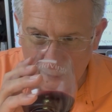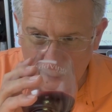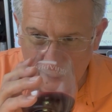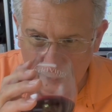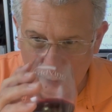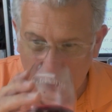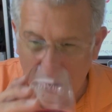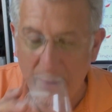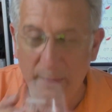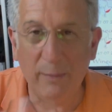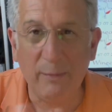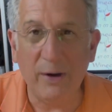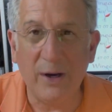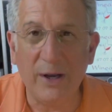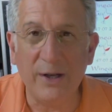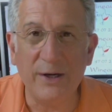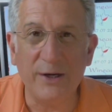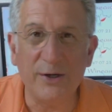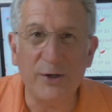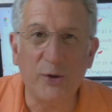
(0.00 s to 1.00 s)
Probably
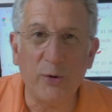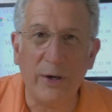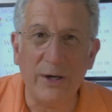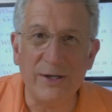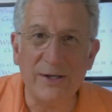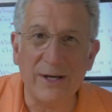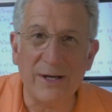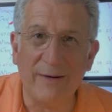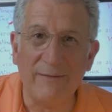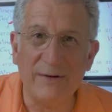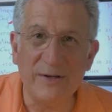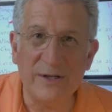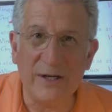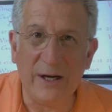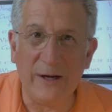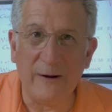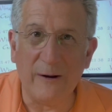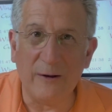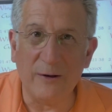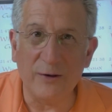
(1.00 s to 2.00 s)
because it's
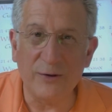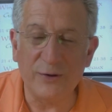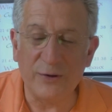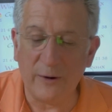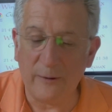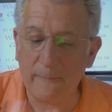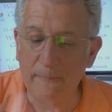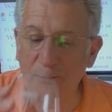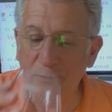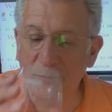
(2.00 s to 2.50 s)
2017 also.